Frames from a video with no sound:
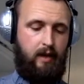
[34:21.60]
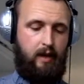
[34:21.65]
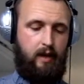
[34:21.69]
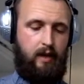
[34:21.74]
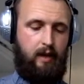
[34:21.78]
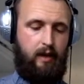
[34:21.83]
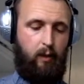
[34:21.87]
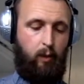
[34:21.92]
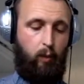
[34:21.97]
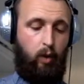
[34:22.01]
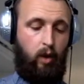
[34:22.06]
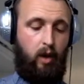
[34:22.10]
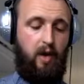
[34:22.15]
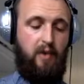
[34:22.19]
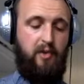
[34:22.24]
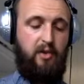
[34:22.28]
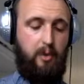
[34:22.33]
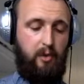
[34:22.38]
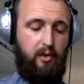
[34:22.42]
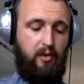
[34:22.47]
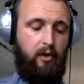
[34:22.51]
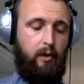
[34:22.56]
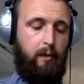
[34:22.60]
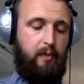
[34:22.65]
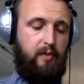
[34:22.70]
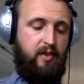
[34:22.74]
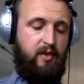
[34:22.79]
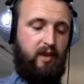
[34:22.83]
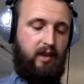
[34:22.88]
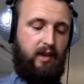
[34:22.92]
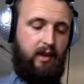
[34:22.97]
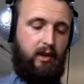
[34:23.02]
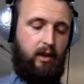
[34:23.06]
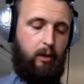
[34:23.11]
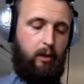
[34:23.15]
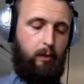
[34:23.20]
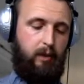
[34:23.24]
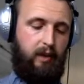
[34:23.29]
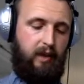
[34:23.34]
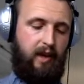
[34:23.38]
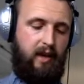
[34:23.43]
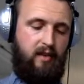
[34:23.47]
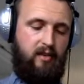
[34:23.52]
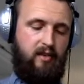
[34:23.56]
uh, what I do is not particularly
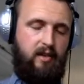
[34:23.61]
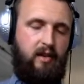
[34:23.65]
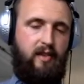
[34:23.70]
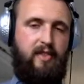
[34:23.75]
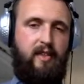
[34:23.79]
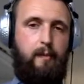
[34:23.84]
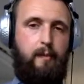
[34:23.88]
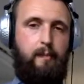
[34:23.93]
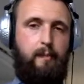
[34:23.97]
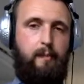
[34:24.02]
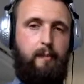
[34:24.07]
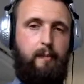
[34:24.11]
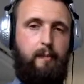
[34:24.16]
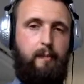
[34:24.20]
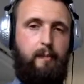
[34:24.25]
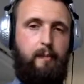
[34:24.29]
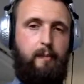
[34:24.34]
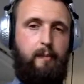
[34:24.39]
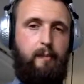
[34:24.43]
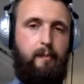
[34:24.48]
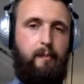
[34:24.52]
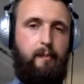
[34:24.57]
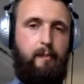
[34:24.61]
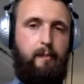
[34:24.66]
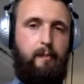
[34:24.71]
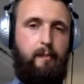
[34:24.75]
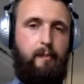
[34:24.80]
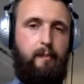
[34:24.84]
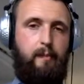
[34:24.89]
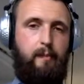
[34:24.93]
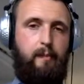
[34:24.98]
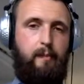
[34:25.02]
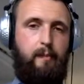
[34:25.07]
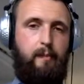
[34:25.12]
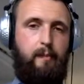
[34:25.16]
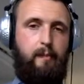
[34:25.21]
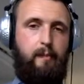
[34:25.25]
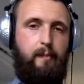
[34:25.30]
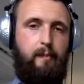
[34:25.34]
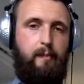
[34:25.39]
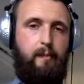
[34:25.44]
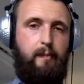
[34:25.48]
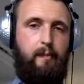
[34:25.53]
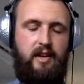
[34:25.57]
complicated, and I think people think that it's easy. It's
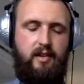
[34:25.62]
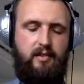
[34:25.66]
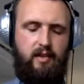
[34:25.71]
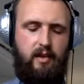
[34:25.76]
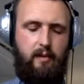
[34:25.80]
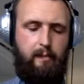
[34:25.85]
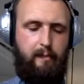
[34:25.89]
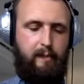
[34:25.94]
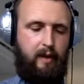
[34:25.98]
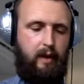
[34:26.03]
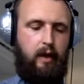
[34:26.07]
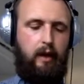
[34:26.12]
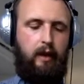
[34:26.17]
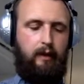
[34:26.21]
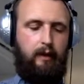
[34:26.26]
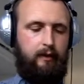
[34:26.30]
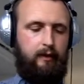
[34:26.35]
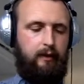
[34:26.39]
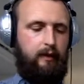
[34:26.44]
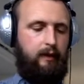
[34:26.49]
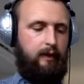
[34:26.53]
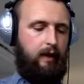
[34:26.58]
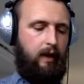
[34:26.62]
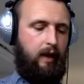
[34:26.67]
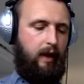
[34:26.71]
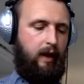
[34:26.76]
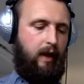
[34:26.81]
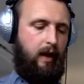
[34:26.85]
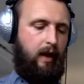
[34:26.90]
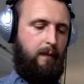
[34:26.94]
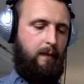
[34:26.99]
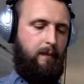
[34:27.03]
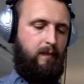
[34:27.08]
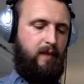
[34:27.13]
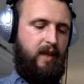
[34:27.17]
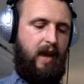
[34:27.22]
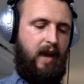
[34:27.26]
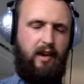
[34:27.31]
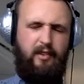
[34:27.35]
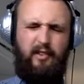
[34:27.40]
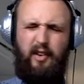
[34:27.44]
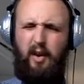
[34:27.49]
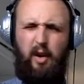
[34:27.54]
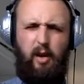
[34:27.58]
not easy, but um, yeah,
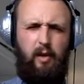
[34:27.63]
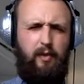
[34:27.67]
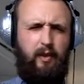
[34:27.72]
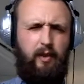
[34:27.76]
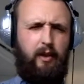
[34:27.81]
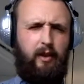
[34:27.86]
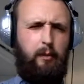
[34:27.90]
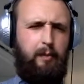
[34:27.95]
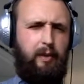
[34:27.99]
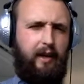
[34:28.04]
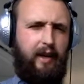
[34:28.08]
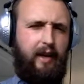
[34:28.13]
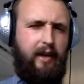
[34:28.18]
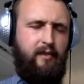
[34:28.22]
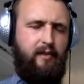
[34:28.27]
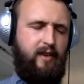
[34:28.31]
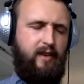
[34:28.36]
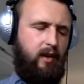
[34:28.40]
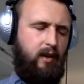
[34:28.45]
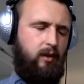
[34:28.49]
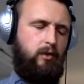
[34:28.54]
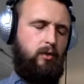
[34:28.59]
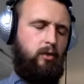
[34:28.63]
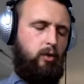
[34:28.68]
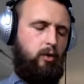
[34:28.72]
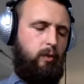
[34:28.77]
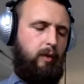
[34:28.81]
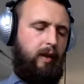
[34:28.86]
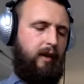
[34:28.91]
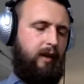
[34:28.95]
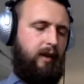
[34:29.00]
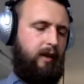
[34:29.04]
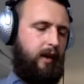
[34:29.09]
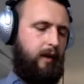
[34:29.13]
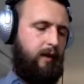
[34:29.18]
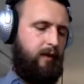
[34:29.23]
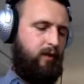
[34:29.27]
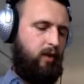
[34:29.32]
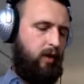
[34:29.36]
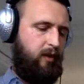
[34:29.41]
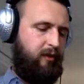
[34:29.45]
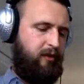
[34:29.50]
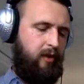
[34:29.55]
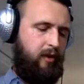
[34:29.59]
I don't overcomplicate things normally. I, you know, I've
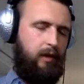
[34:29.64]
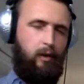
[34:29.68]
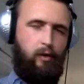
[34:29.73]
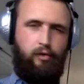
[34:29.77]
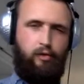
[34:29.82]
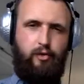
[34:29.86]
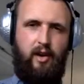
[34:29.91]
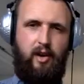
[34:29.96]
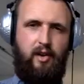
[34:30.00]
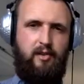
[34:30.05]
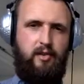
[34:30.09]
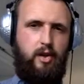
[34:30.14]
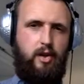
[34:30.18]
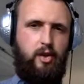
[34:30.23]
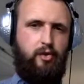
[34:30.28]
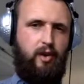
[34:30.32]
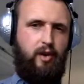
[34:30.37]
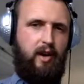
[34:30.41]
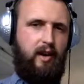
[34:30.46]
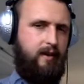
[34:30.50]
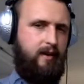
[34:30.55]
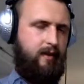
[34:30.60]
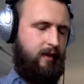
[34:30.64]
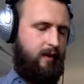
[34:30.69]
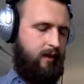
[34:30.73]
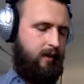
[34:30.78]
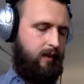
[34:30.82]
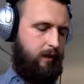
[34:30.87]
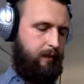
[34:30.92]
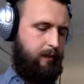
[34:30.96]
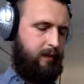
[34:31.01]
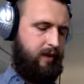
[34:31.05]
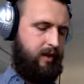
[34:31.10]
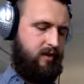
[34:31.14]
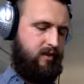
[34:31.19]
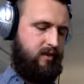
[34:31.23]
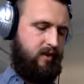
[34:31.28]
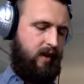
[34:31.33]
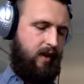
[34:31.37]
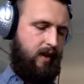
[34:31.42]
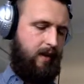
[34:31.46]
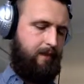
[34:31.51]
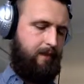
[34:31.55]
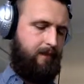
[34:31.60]
got a few little tricks of the trade, but
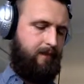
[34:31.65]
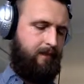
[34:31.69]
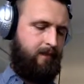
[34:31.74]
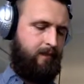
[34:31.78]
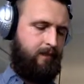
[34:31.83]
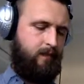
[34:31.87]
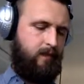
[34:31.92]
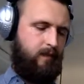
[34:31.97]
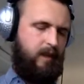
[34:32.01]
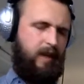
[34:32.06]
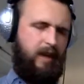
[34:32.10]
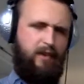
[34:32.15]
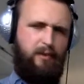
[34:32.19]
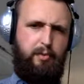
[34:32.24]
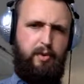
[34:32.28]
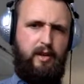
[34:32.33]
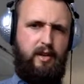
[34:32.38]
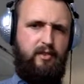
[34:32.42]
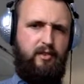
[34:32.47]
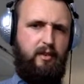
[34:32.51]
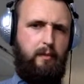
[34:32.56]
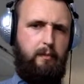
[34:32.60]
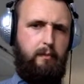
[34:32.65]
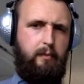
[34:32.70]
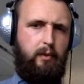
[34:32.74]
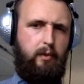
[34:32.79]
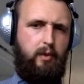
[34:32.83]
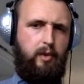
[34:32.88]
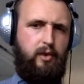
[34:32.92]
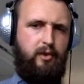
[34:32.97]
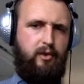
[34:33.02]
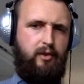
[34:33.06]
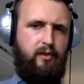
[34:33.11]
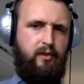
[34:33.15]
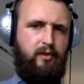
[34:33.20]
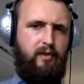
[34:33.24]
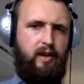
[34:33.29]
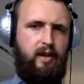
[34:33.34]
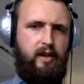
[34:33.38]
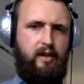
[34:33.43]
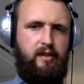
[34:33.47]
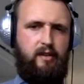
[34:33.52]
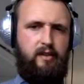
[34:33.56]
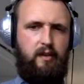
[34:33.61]
um, yeah, it's pretty simple, the stuff that
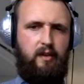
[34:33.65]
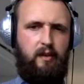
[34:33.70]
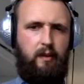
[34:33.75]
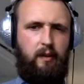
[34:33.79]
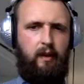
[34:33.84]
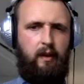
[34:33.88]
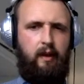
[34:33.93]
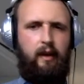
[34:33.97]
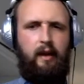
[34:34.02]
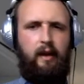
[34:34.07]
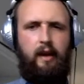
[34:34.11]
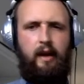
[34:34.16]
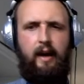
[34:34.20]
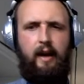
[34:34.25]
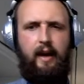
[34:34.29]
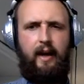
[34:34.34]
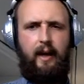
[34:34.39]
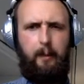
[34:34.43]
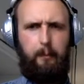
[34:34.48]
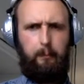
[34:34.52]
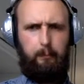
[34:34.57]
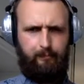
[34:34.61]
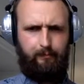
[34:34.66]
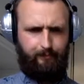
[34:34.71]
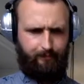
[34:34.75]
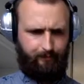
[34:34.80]
I do. Um,